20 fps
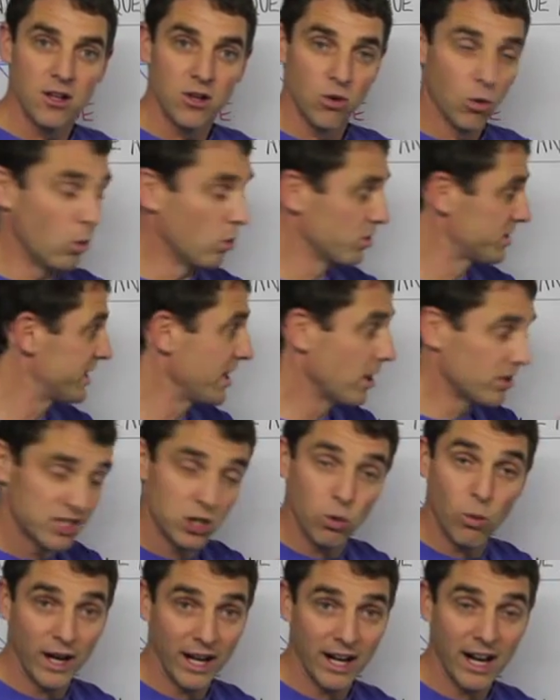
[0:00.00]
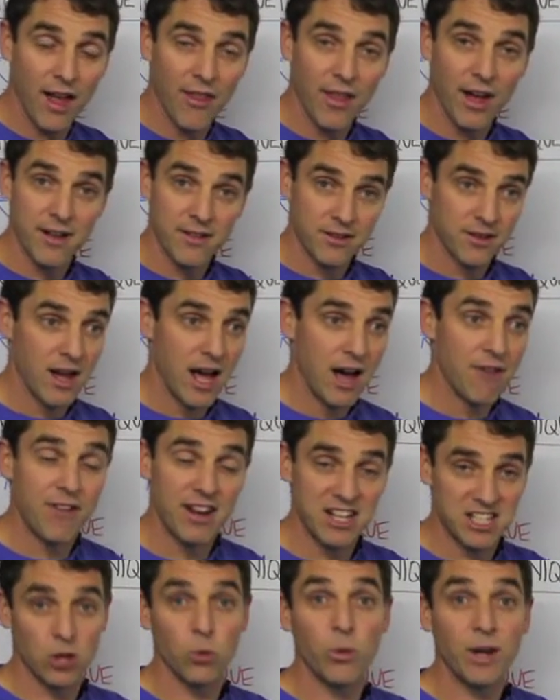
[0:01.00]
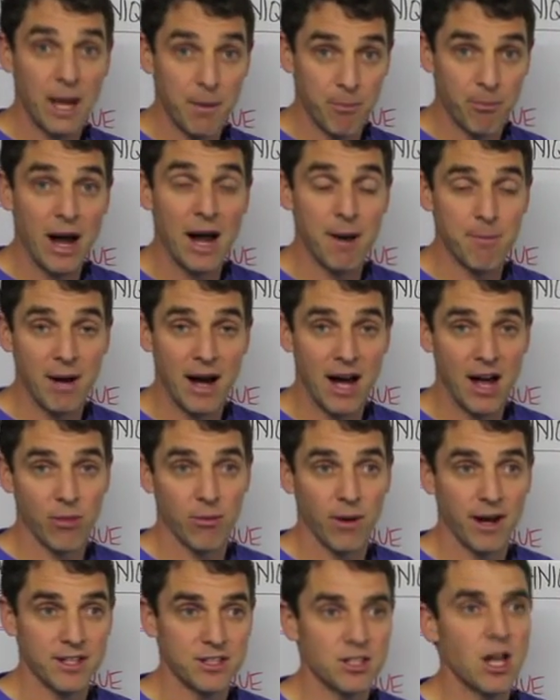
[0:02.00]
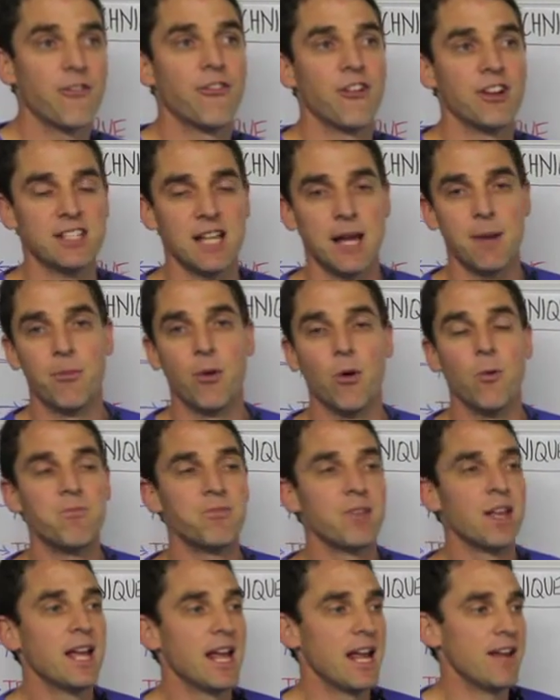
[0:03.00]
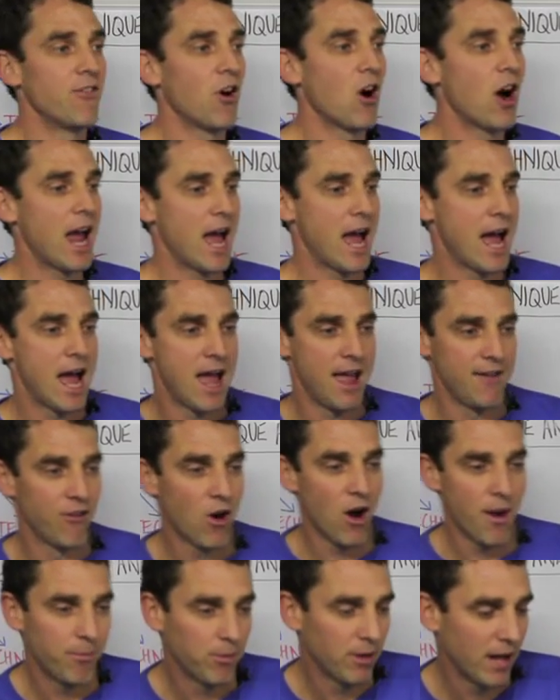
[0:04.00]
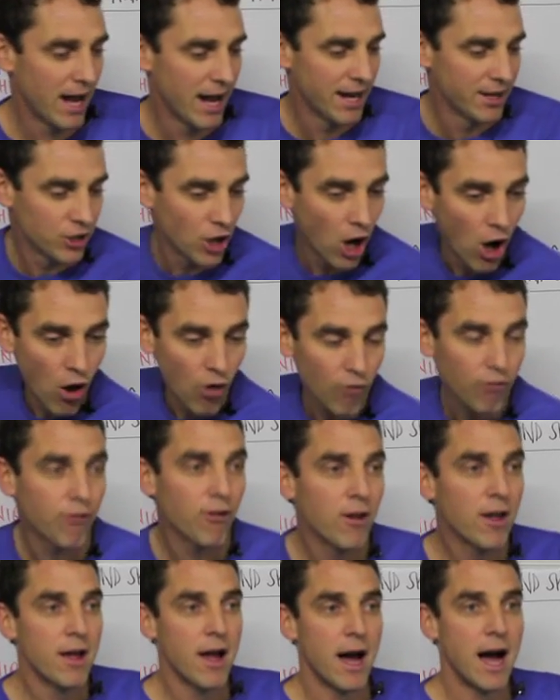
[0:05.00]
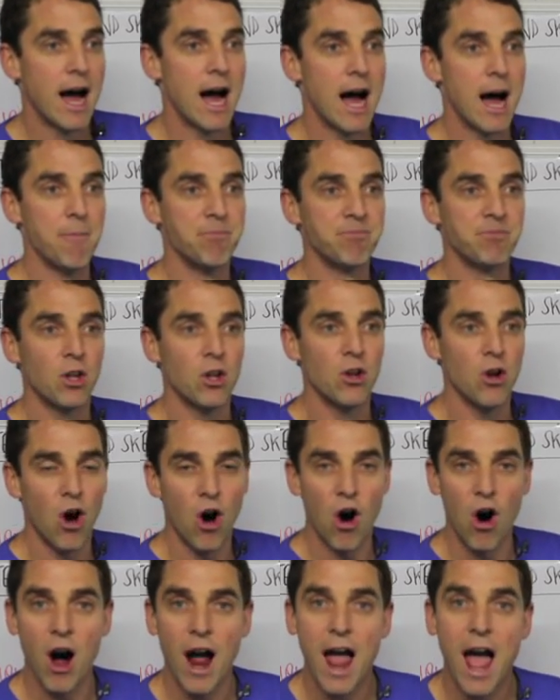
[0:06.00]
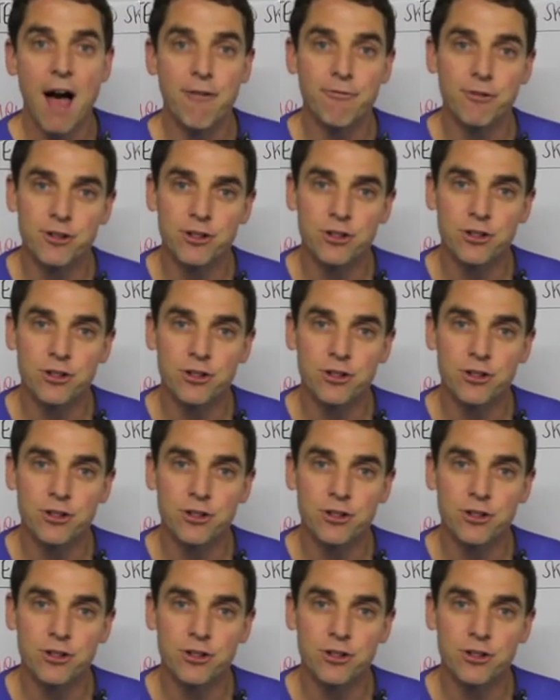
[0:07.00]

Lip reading: or cells to one another. Eventually we get brain pathways. So for example, if I play golf, I have